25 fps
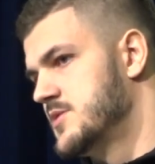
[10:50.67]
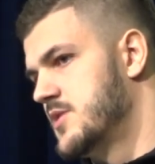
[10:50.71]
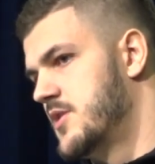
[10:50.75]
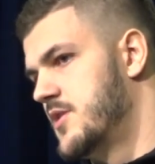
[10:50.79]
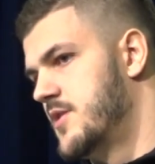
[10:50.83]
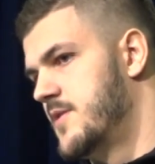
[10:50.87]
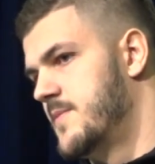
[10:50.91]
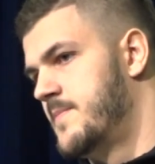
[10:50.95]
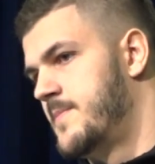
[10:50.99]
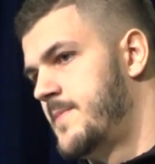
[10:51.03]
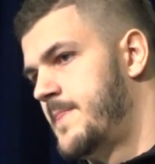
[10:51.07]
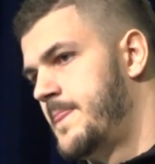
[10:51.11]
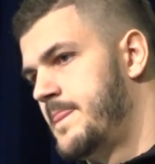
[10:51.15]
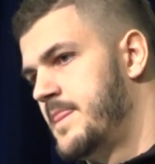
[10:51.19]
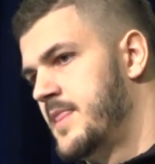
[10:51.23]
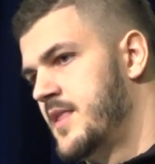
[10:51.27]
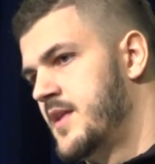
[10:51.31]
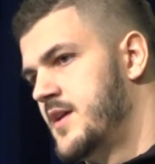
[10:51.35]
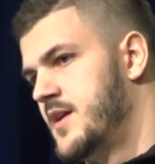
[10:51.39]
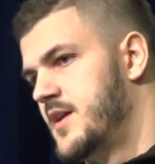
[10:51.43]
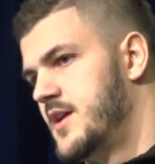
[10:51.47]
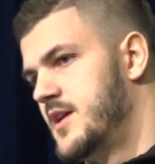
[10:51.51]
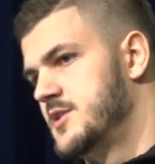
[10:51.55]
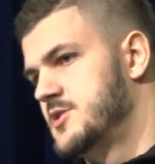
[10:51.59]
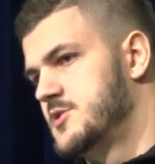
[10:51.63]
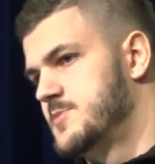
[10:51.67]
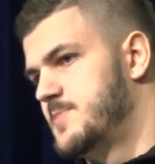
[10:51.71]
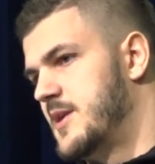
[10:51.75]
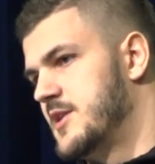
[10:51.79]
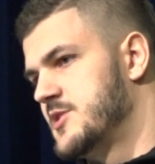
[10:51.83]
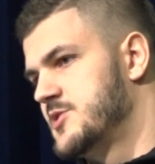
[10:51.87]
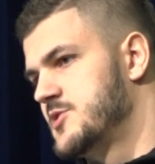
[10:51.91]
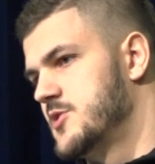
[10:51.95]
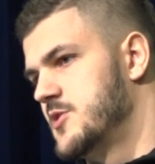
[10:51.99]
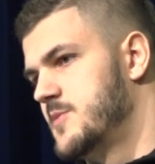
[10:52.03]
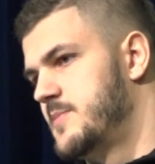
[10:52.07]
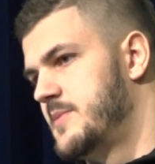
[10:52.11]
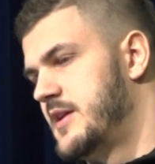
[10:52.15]
Um, it's
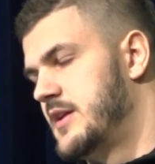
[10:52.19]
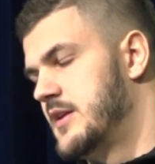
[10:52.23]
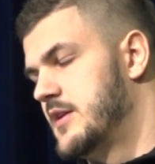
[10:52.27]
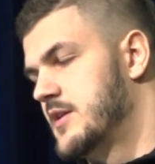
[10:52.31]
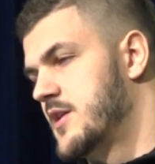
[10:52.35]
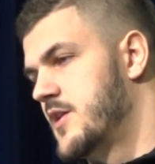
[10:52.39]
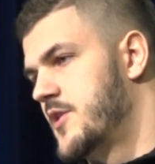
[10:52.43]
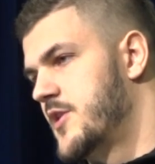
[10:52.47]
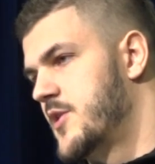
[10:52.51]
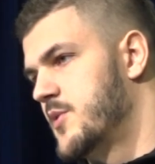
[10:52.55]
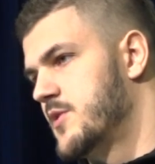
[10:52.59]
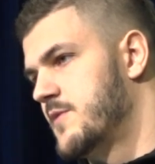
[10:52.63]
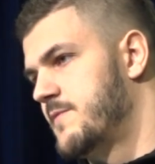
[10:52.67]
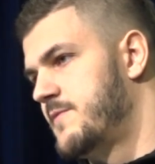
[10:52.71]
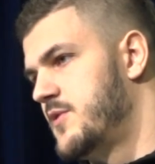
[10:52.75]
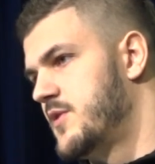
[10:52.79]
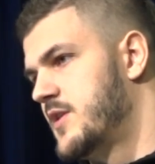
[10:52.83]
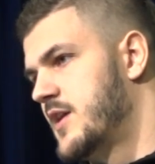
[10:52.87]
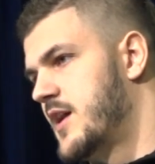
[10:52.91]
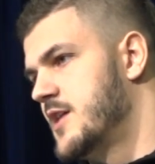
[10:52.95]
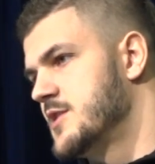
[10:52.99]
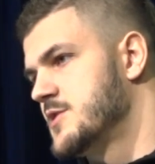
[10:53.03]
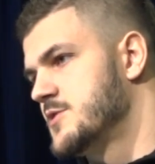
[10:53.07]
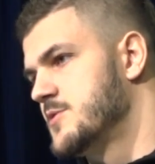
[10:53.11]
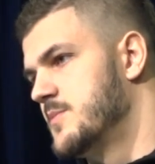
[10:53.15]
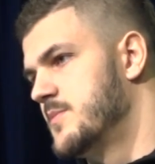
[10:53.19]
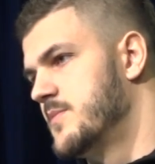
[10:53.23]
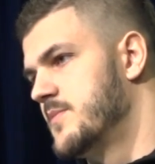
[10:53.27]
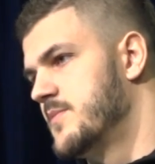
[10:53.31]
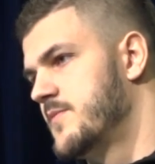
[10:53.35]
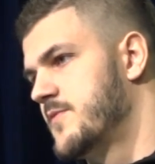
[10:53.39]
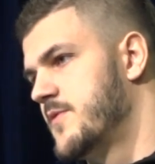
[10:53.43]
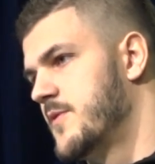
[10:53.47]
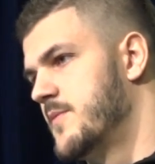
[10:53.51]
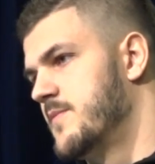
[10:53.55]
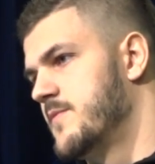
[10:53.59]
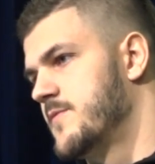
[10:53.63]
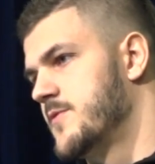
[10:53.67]
special and being able to go there with a few guys from,
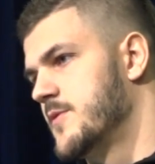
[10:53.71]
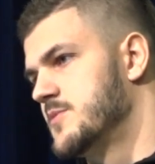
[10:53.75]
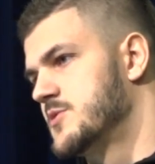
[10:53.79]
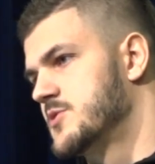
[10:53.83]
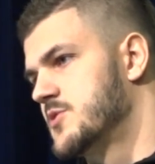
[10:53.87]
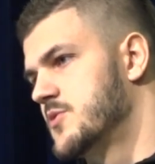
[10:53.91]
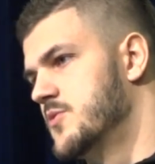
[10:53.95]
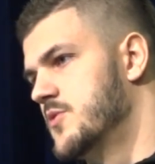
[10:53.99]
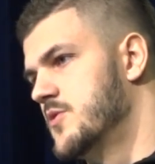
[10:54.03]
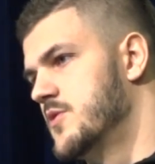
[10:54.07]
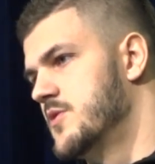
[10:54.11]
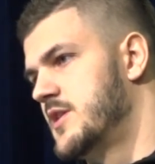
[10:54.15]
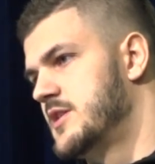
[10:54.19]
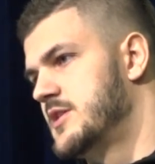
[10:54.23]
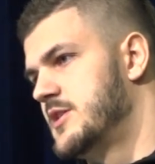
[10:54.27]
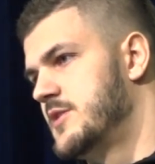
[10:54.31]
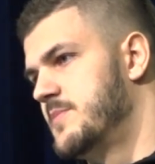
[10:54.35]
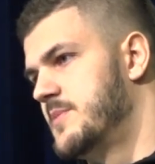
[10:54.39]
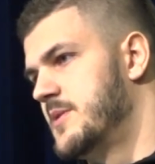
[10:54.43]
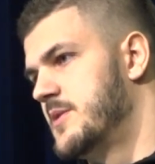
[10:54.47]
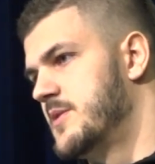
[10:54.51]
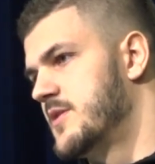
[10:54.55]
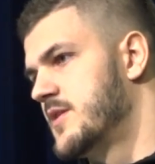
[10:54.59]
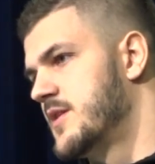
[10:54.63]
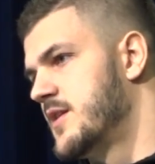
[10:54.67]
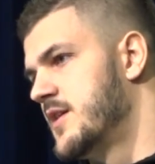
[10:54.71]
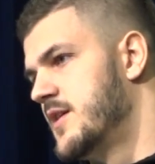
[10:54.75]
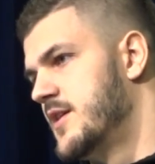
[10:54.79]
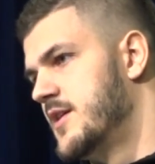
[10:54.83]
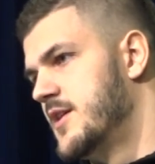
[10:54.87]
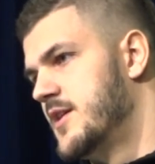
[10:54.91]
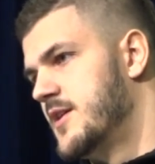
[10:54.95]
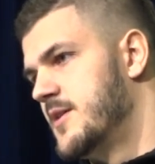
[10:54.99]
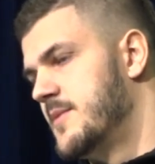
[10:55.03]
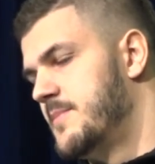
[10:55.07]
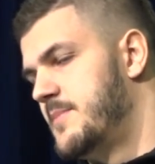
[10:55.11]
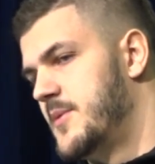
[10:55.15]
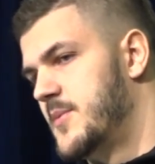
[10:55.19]
from, from school that you've been
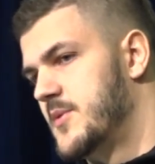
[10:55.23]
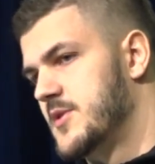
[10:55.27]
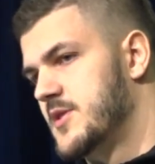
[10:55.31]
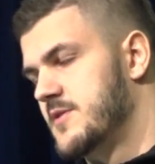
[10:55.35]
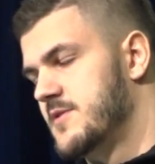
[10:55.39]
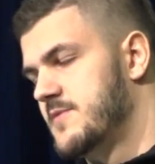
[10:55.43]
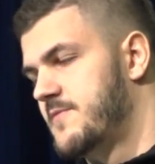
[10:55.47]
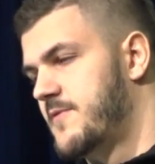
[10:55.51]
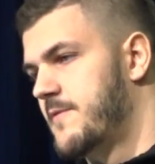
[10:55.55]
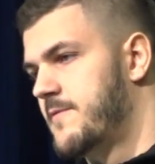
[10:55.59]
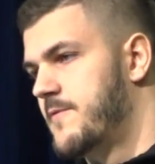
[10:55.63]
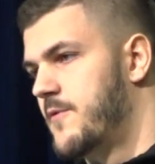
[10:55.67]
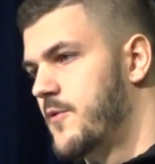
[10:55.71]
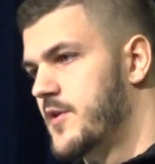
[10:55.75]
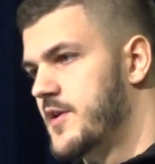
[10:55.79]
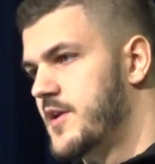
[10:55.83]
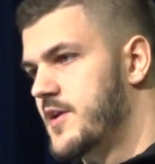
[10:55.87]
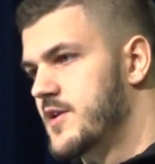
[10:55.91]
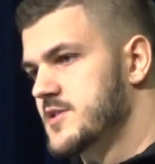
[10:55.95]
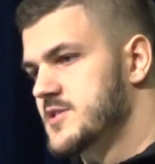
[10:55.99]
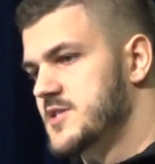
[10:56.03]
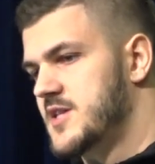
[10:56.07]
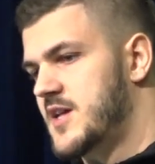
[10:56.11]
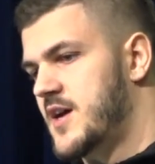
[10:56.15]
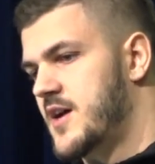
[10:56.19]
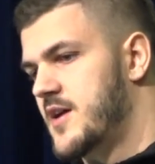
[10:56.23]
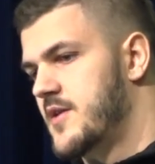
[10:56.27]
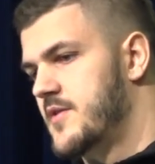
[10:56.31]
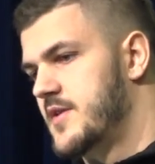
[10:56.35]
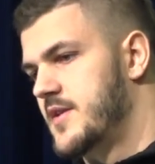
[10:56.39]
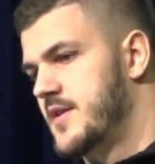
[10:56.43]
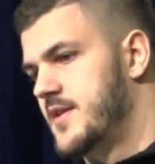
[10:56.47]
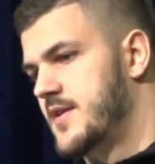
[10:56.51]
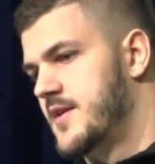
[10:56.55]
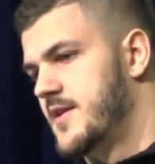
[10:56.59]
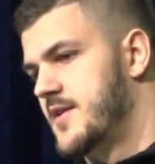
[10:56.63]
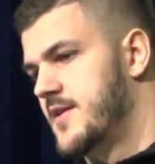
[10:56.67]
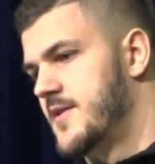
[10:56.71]
been with for four years now,
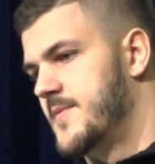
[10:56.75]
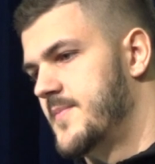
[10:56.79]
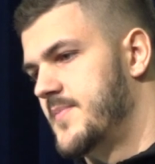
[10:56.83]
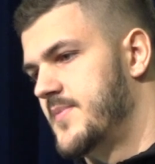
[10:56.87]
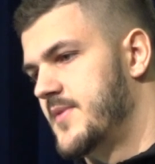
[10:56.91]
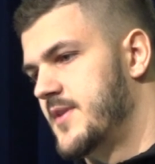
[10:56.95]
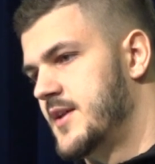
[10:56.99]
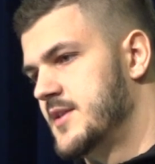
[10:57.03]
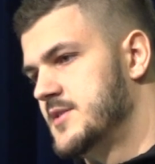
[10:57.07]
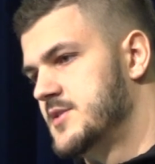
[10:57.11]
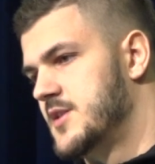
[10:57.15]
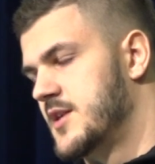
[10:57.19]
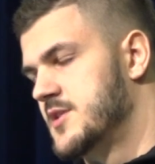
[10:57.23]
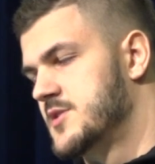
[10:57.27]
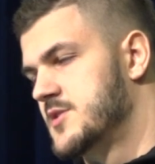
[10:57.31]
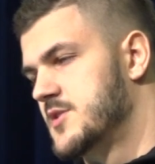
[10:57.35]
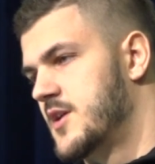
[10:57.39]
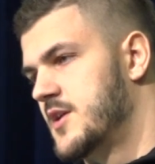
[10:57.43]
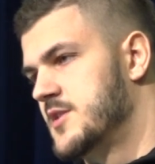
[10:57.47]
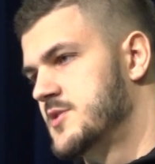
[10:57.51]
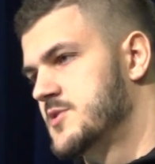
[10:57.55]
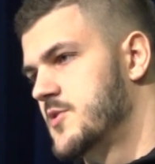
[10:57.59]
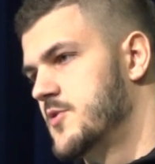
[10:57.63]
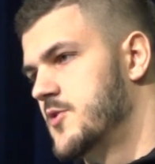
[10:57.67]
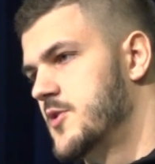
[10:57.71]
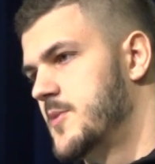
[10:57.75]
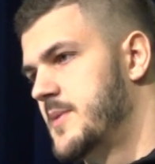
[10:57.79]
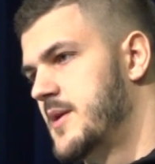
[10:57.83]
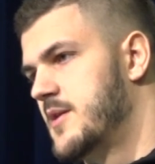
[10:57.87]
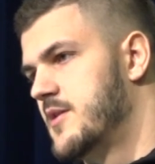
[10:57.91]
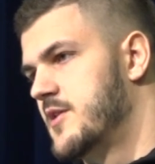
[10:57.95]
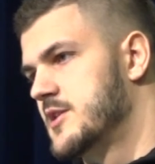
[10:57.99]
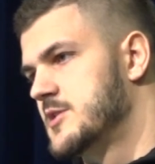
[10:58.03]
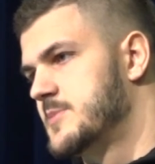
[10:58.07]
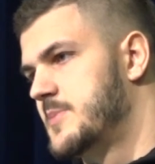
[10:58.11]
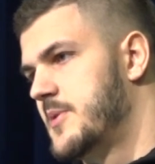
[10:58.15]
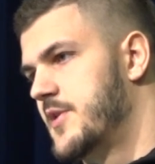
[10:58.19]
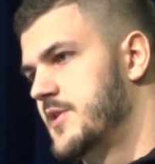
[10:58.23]
and um, it's, it's, it's cool to be able
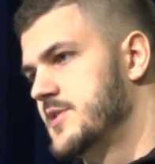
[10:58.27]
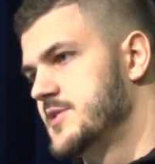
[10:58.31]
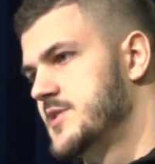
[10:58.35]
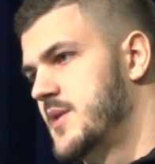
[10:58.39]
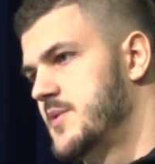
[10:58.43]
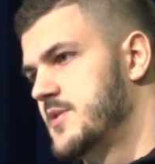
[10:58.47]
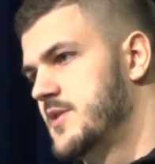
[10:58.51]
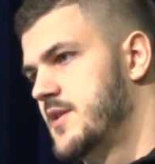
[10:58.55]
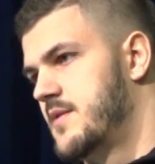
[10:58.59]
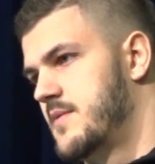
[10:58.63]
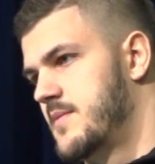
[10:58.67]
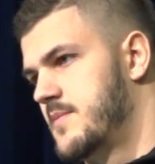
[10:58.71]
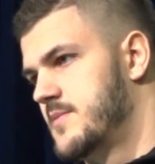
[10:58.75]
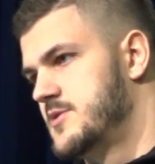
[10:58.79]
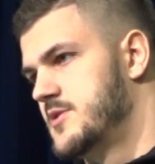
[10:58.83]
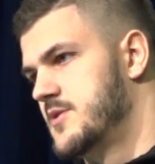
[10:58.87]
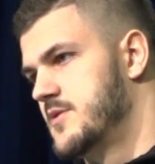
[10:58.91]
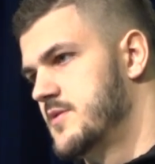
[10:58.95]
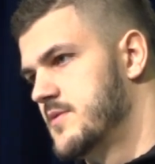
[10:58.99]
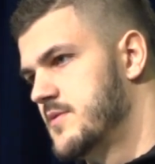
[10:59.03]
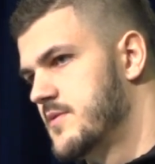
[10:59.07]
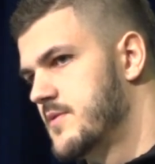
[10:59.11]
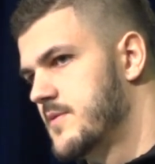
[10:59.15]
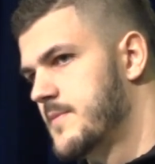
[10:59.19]
to experience that with them too.